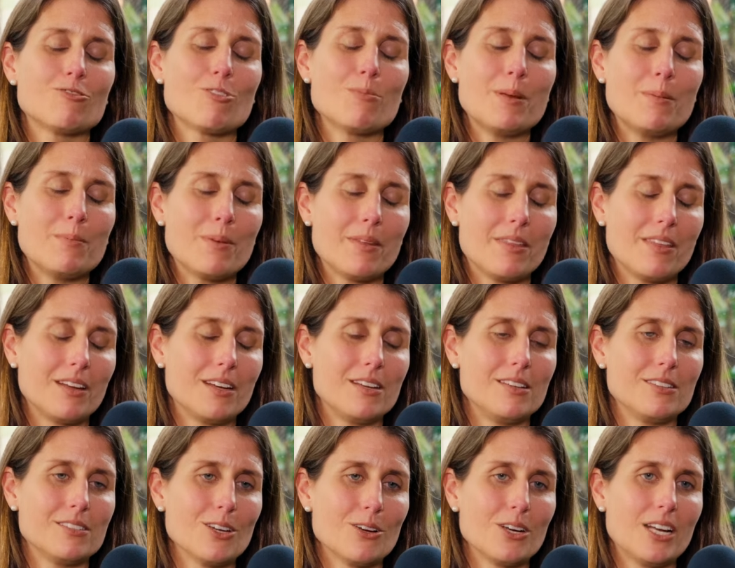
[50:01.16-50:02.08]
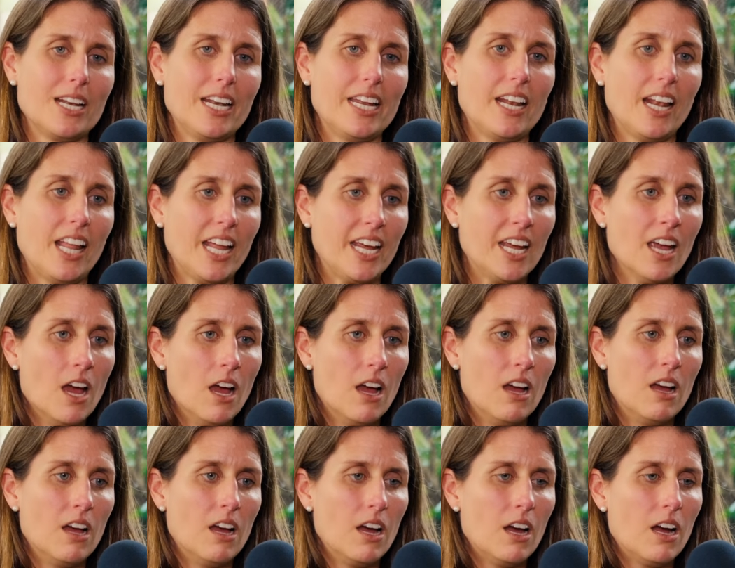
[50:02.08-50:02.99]
remember thinking so clearly,
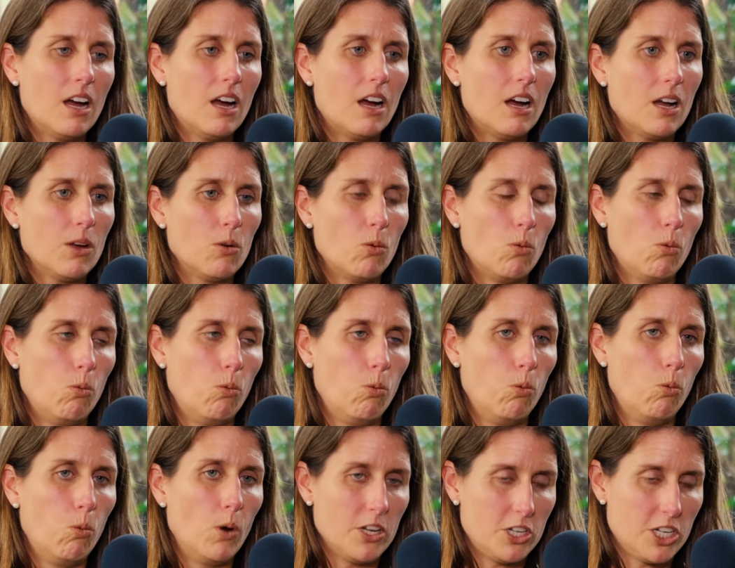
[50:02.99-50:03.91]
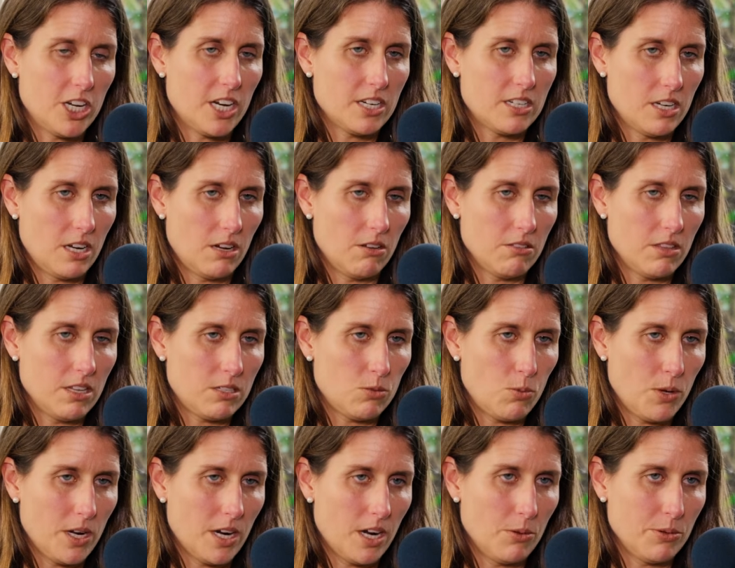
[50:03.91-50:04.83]
I wish I'd known this
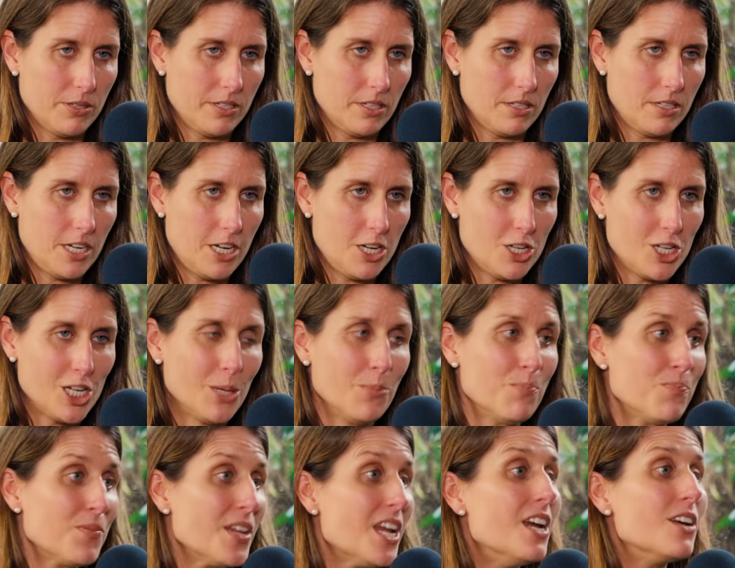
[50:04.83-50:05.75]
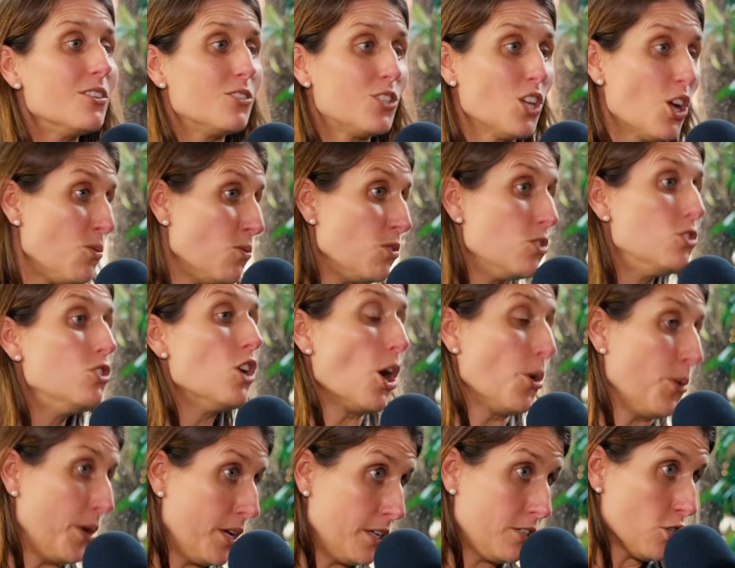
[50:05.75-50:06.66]
when I was a teacher. So
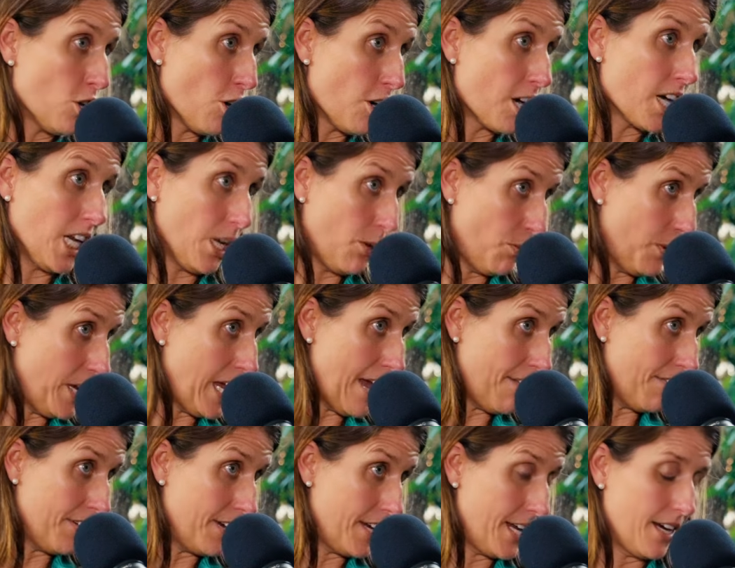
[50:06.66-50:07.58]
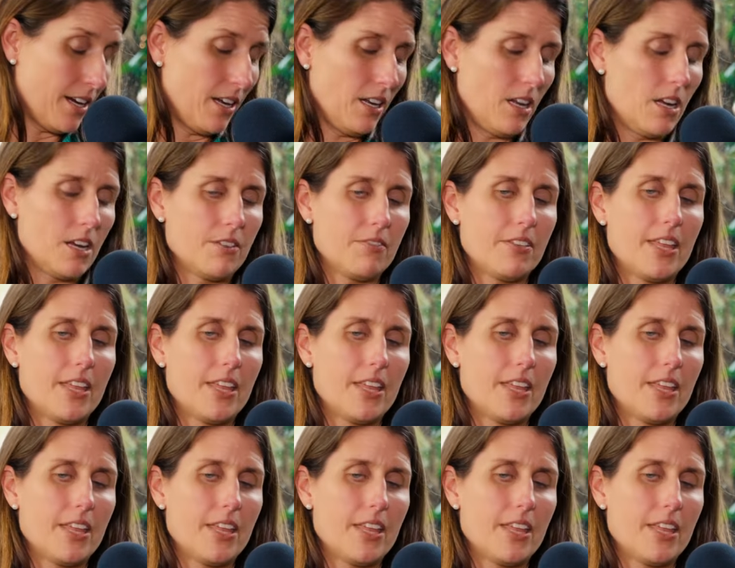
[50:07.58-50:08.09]
no, historically we haven't had a lot of